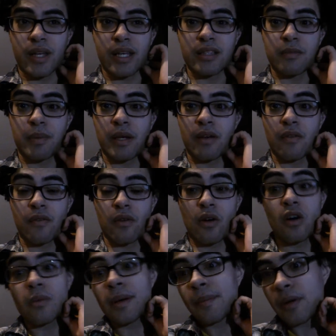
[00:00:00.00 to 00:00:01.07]
I get to pay for
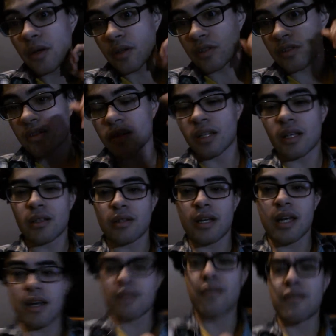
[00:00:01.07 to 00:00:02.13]
all my books and I don't
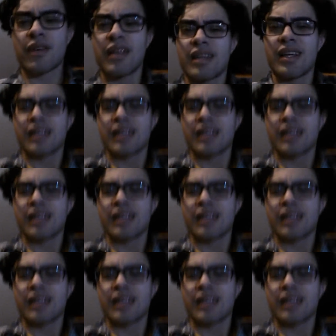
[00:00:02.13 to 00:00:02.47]
I have,